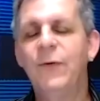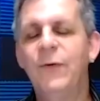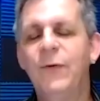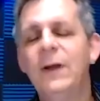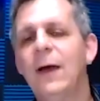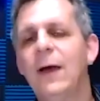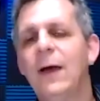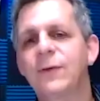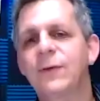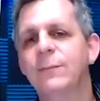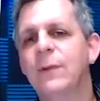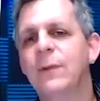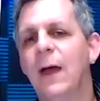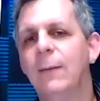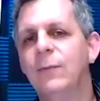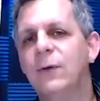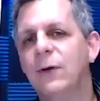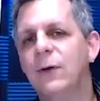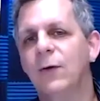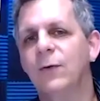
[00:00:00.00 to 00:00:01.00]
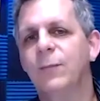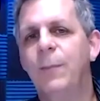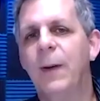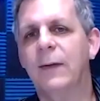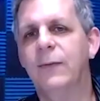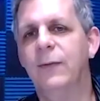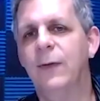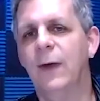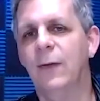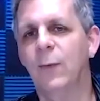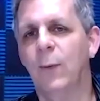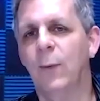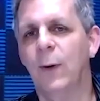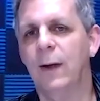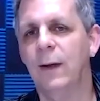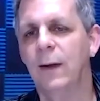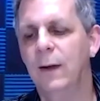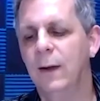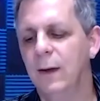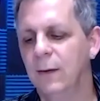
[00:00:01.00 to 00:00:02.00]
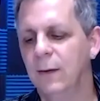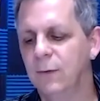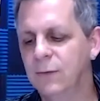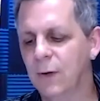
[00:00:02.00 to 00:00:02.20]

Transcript: it's funny how sometimes it goes back the other way.